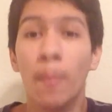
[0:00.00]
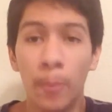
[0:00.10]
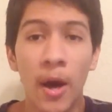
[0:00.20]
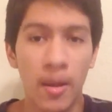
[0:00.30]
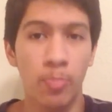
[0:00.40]

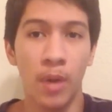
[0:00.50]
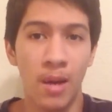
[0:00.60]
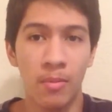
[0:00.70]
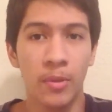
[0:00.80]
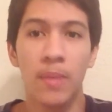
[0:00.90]
but
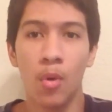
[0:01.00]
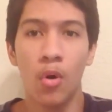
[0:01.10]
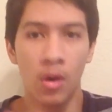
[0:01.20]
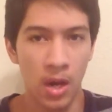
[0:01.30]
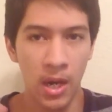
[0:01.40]
probably
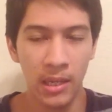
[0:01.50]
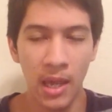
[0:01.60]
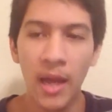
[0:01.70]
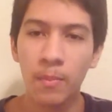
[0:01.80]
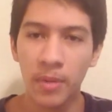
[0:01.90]
more
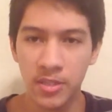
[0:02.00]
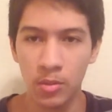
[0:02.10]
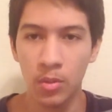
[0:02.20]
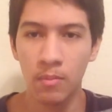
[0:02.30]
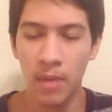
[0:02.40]
unlike
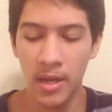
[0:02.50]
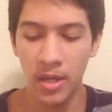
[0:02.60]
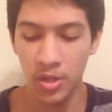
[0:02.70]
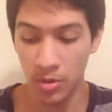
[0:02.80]
Plusle and Minun,